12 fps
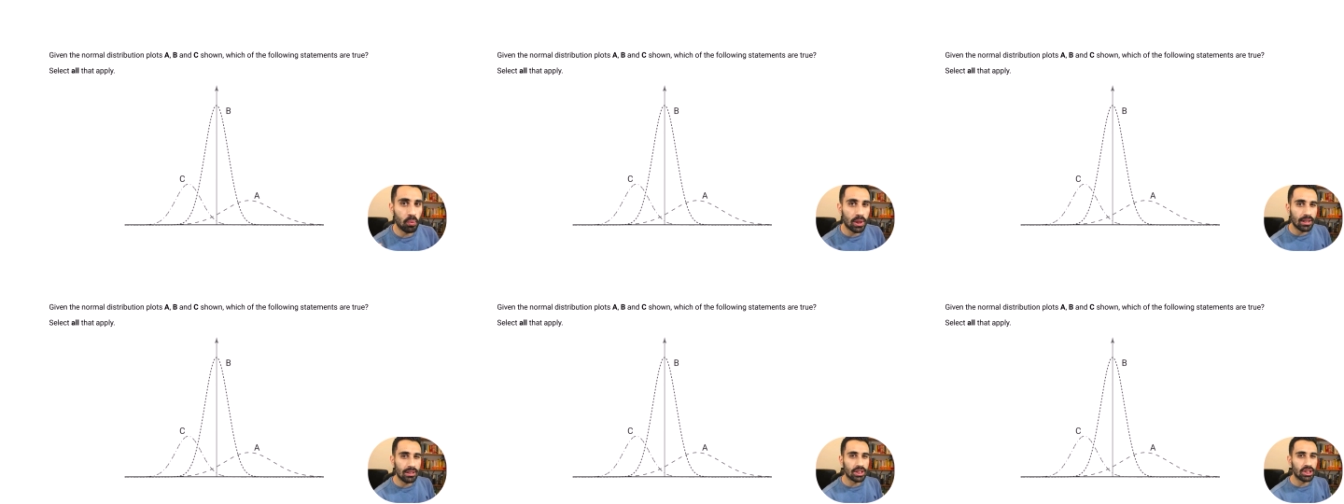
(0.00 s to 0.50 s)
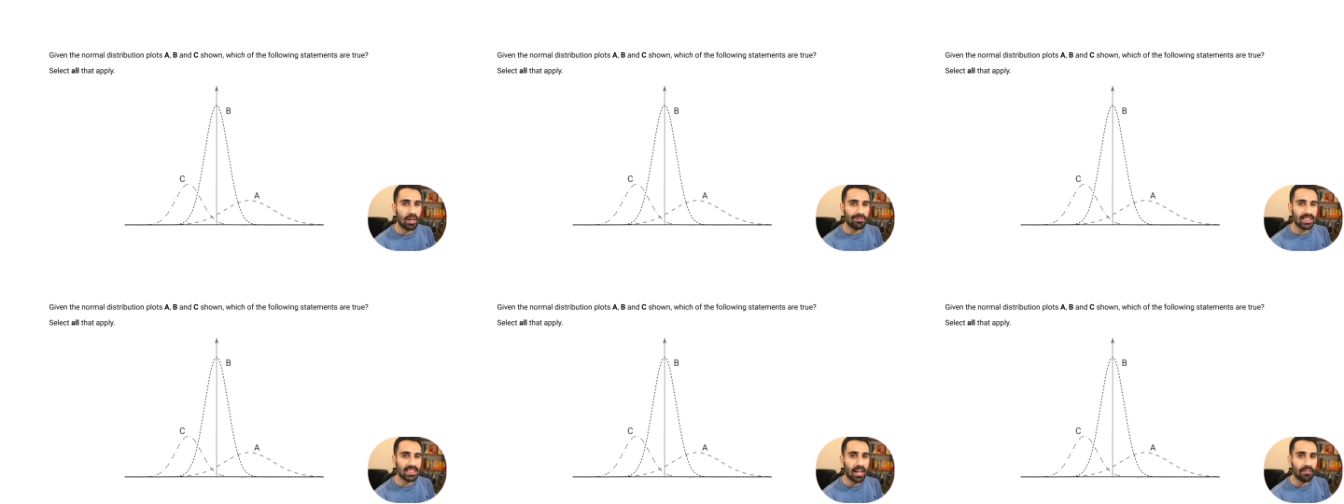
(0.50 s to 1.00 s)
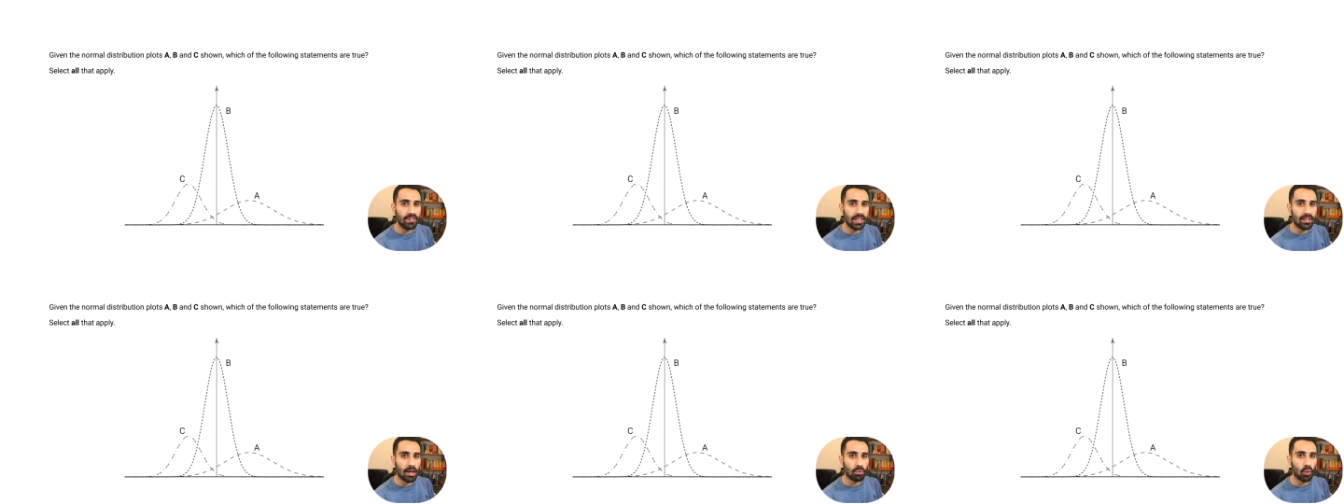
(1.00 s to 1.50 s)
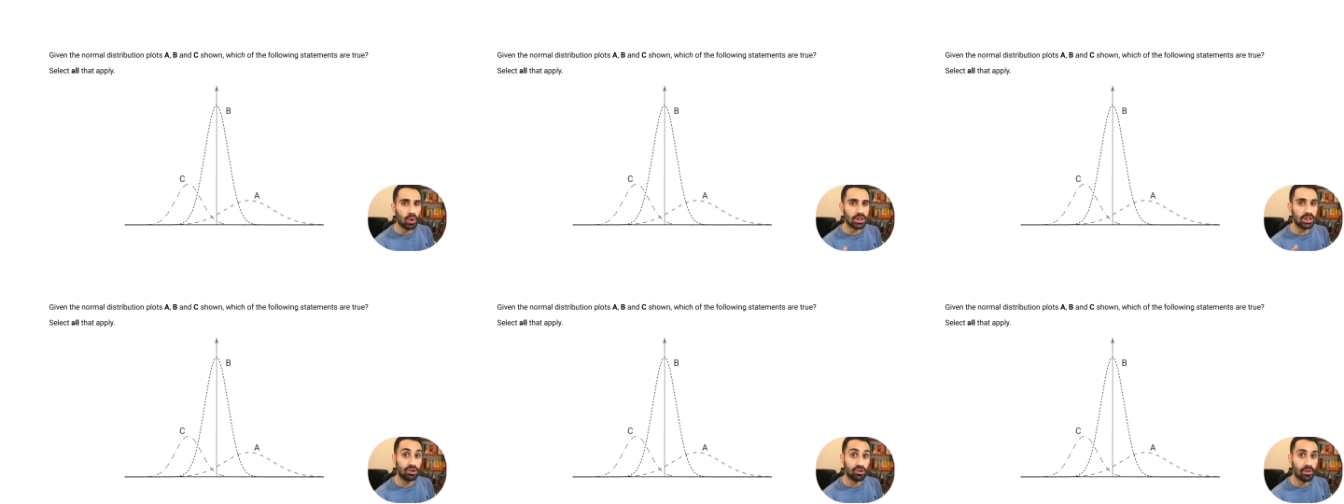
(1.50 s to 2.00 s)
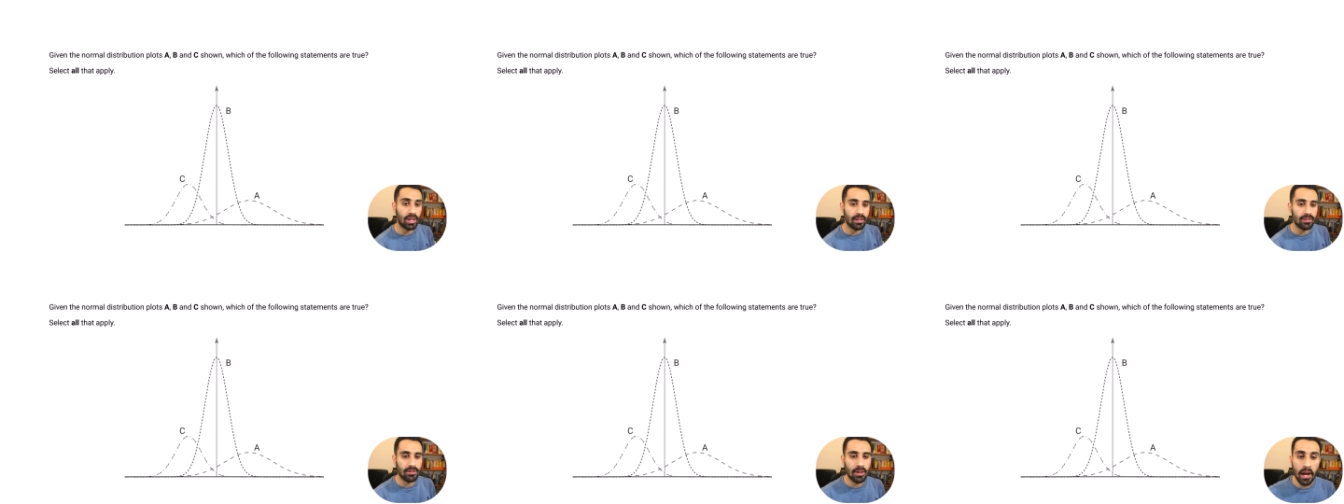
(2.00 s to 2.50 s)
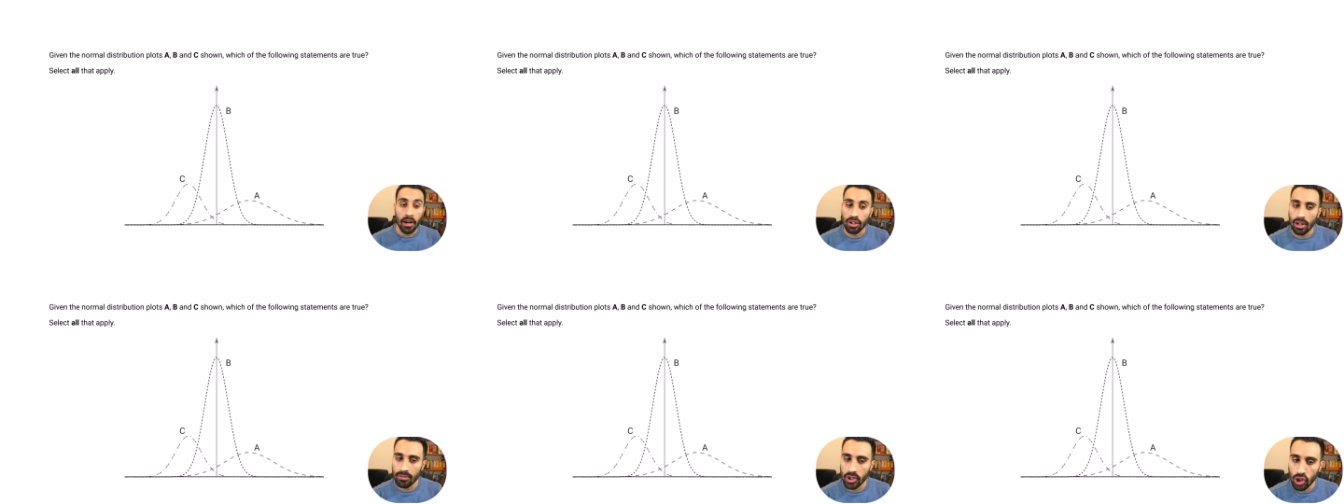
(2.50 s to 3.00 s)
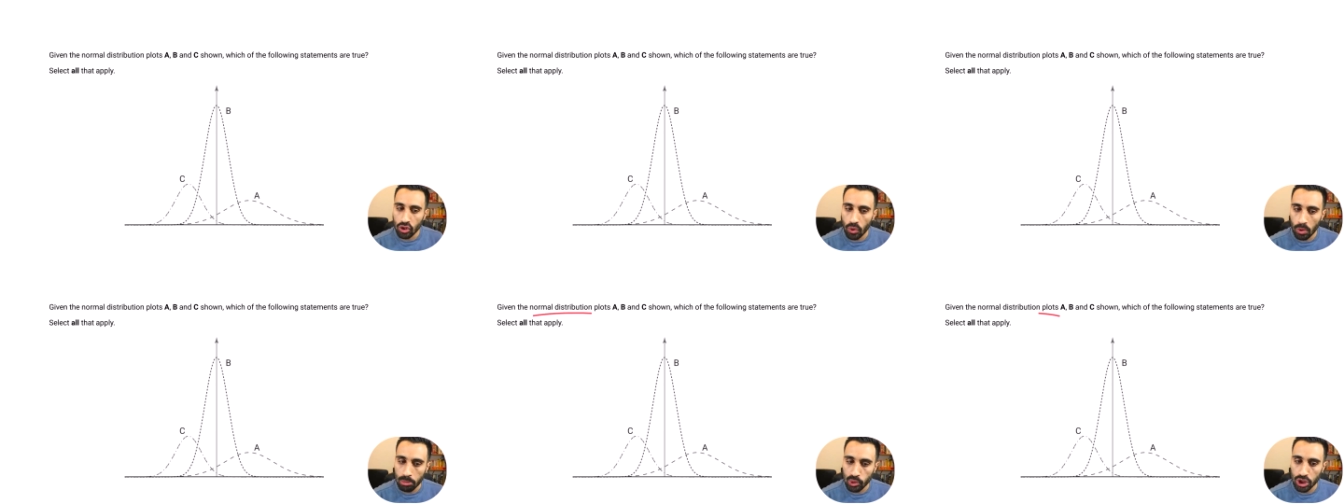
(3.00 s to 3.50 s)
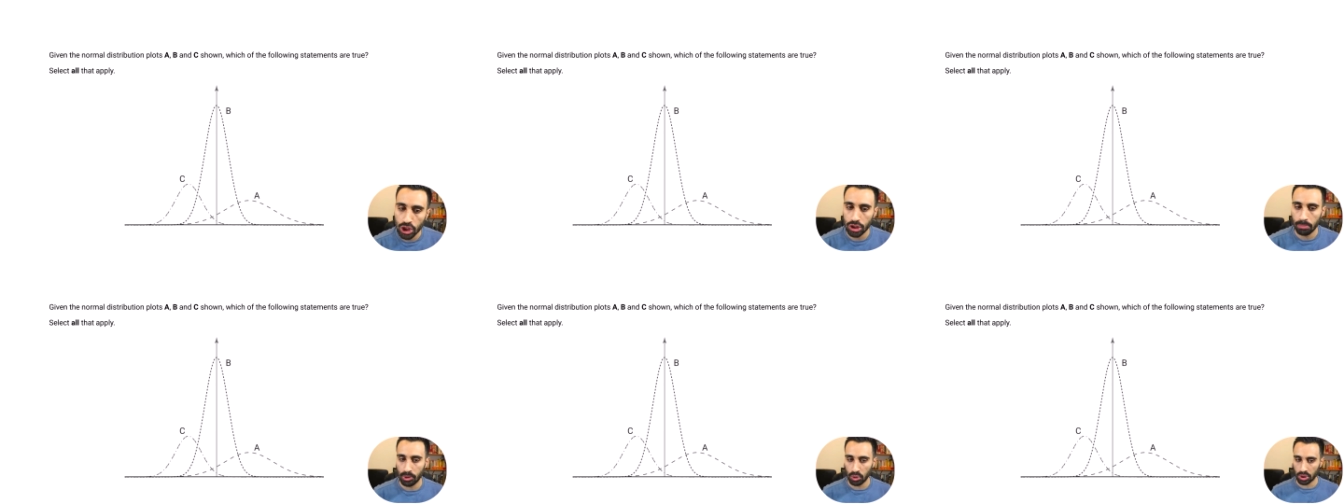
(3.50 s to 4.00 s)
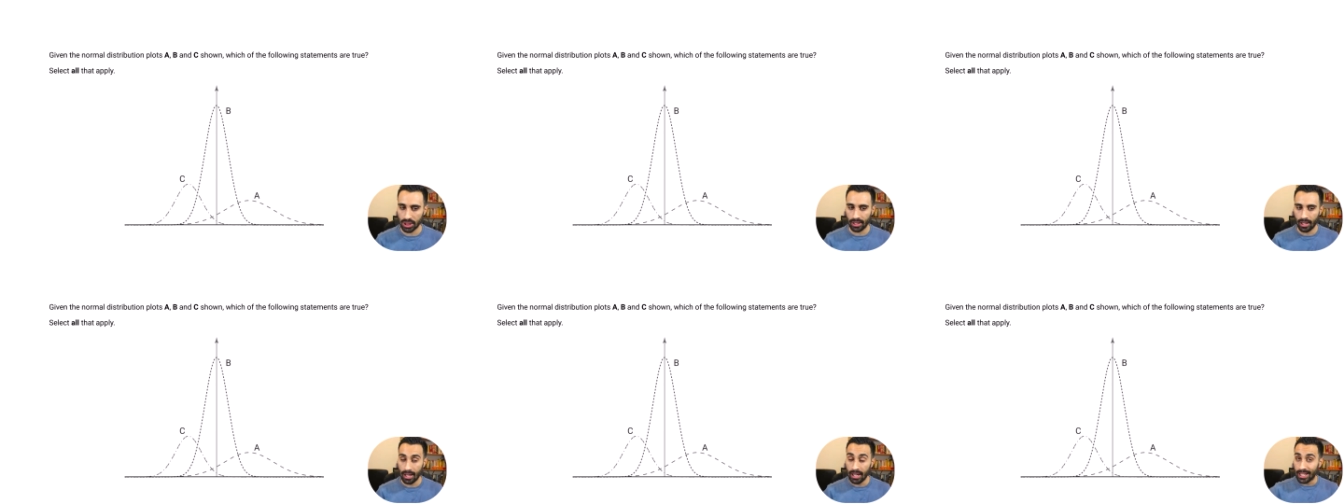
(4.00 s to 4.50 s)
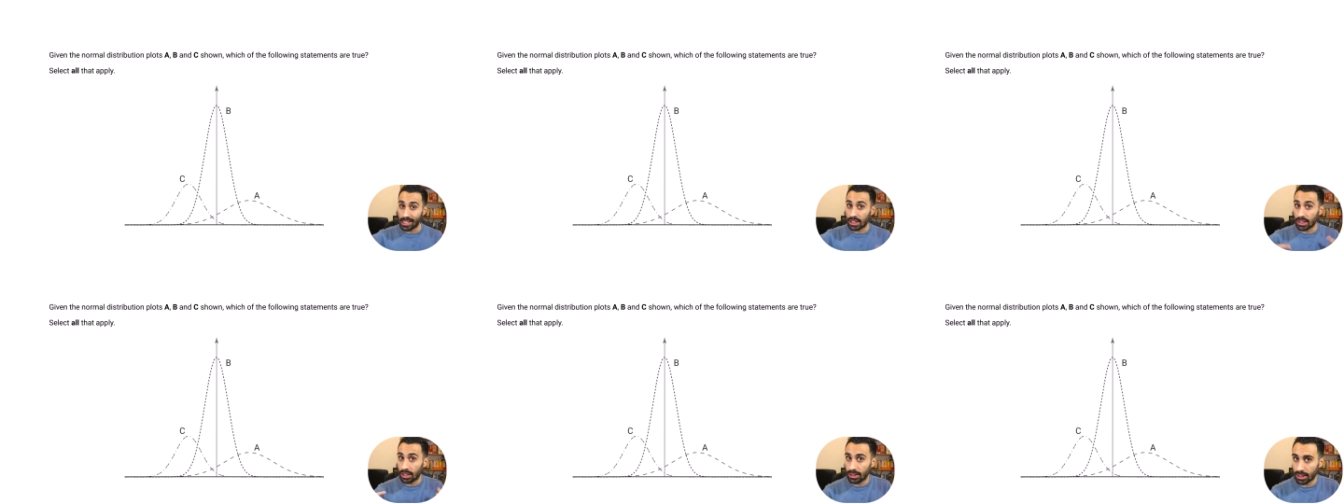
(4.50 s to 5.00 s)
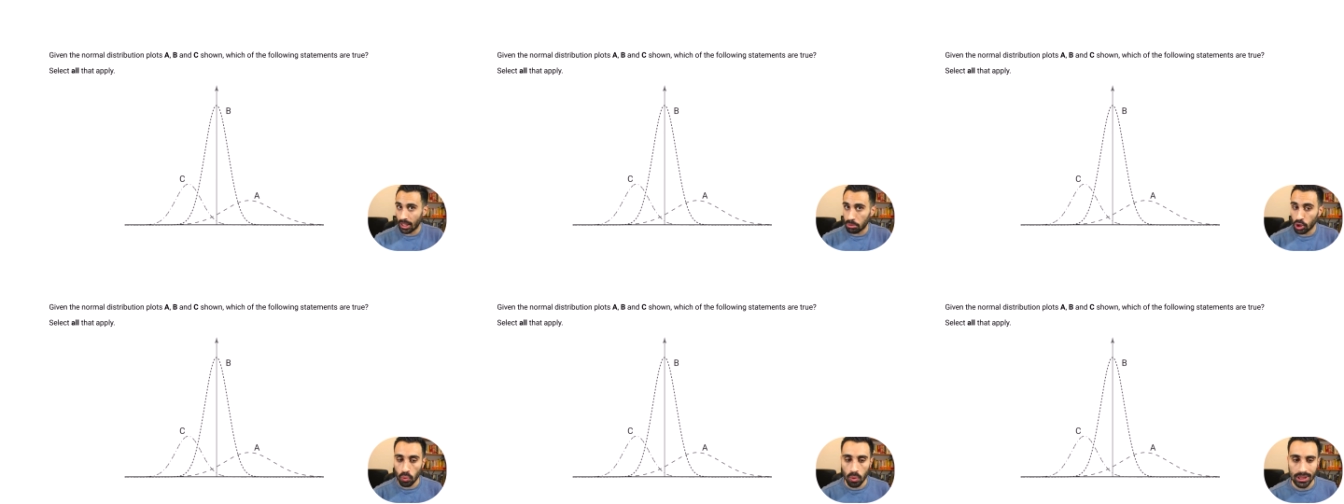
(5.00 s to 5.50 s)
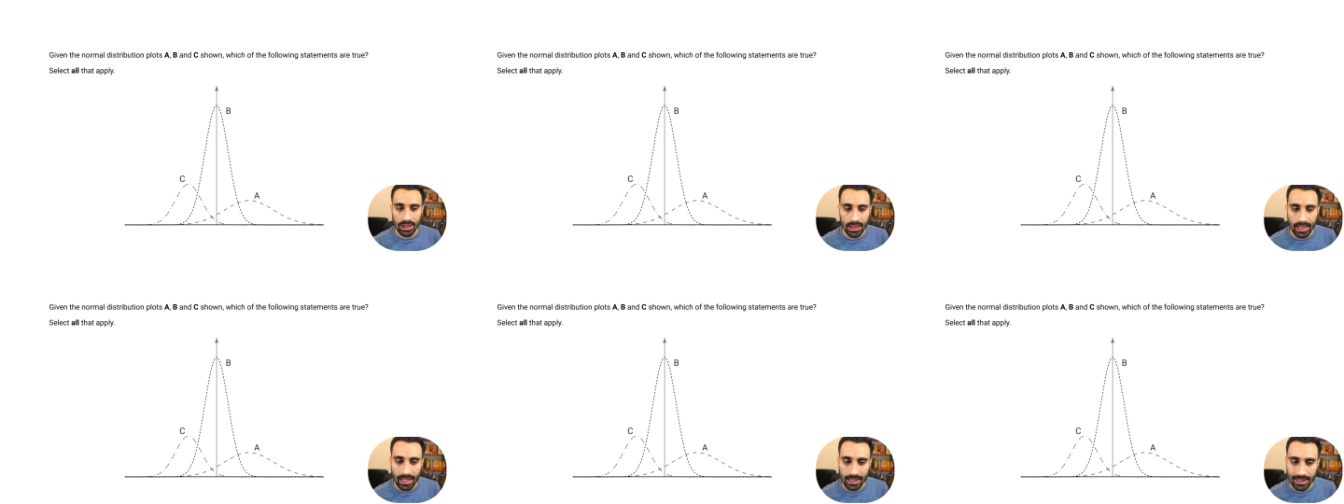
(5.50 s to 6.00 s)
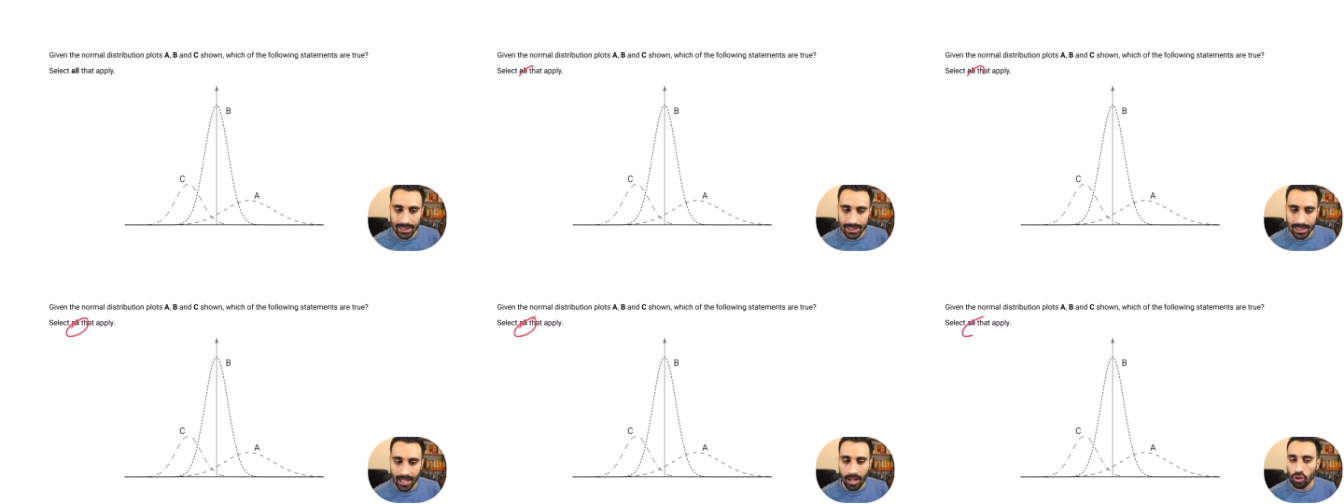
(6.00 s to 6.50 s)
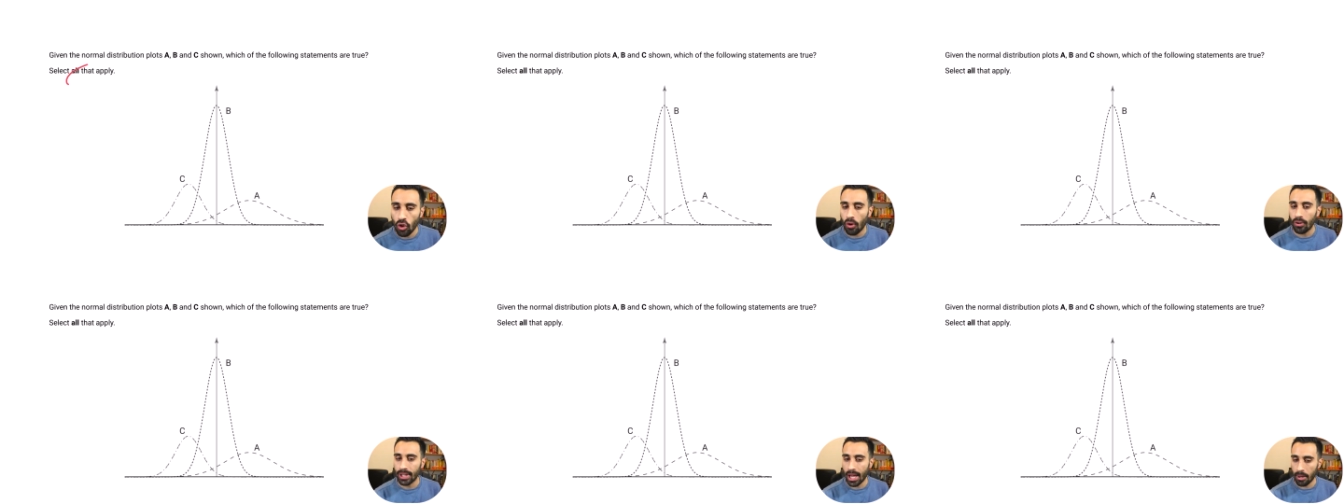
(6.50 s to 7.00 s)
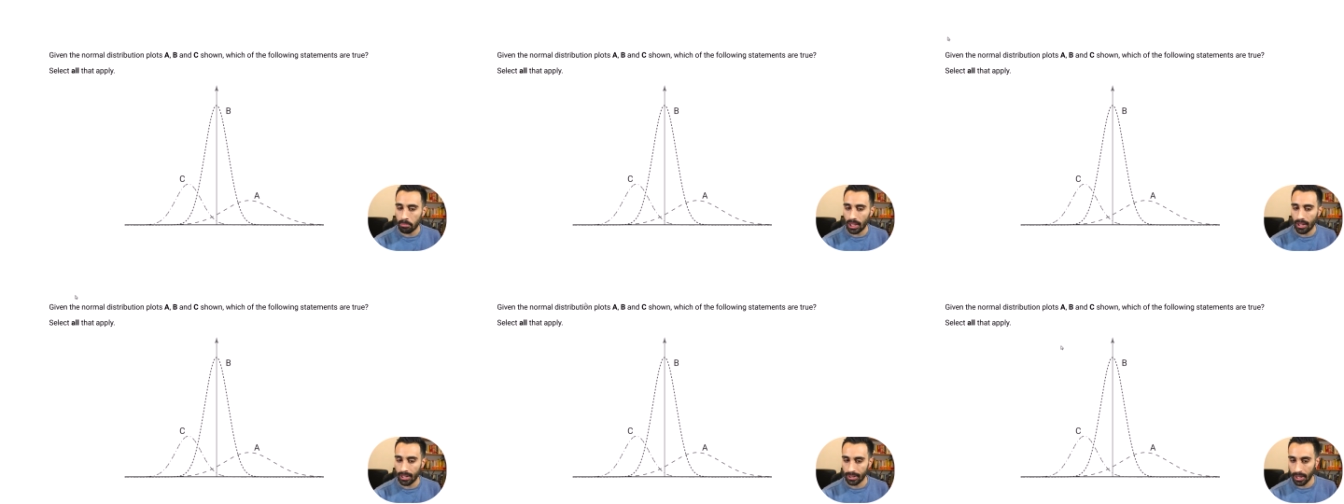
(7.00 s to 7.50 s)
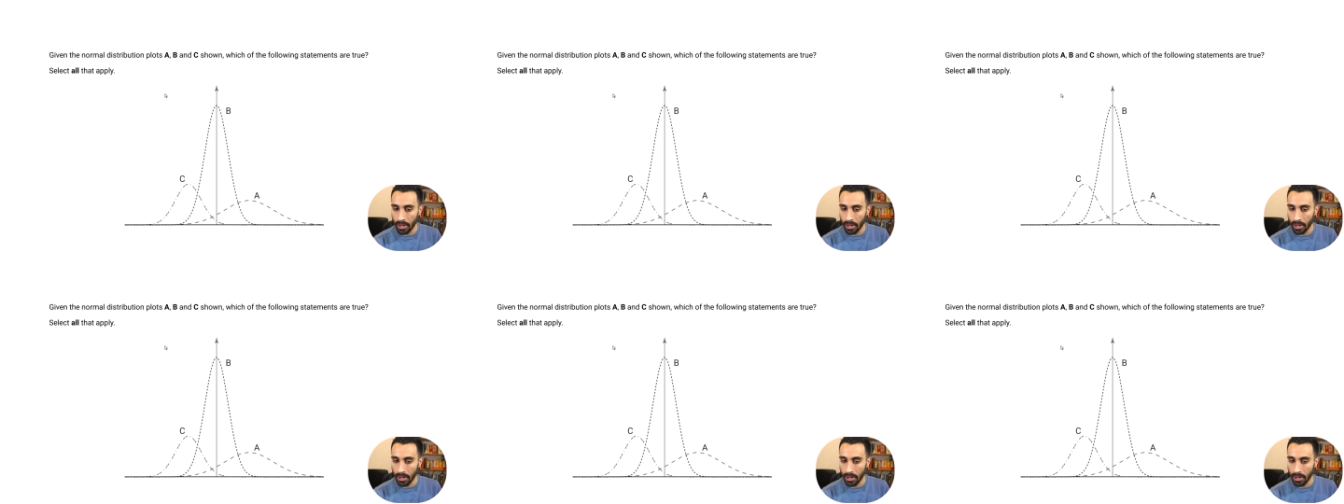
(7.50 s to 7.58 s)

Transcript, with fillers: we're gonna solve this F E type question together, covering normal distribution. It's a conceptual question, and it's select all that apply.